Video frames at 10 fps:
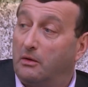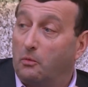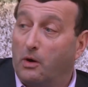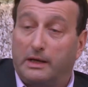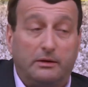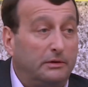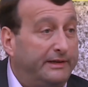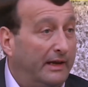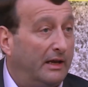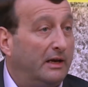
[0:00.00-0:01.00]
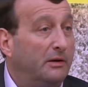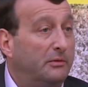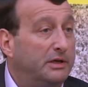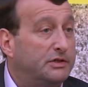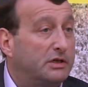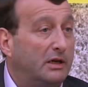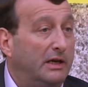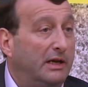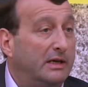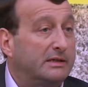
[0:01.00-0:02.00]
one hotel which
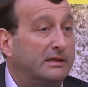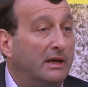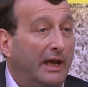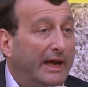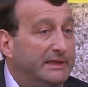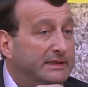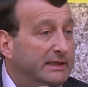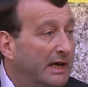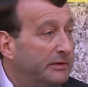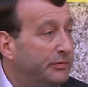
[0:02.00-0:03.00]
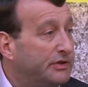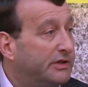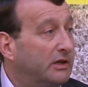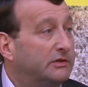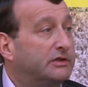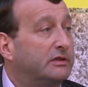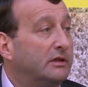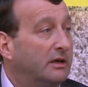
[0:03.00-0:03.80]
is 89%